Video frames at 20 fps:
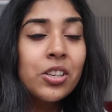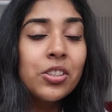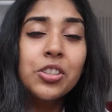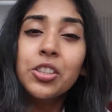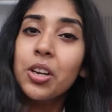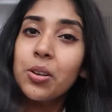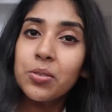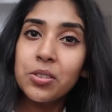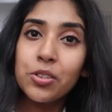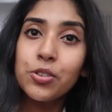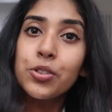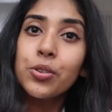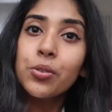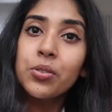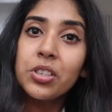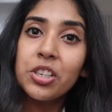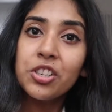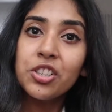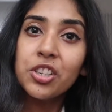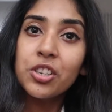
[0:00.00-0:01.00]
to go to this
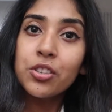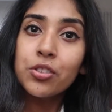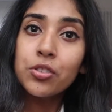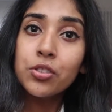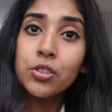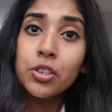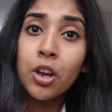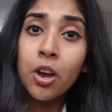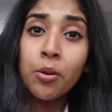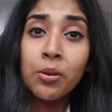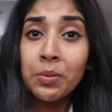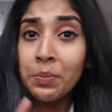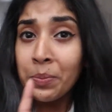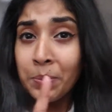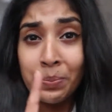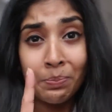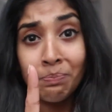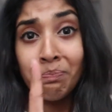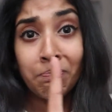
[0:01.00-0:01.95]
audition, so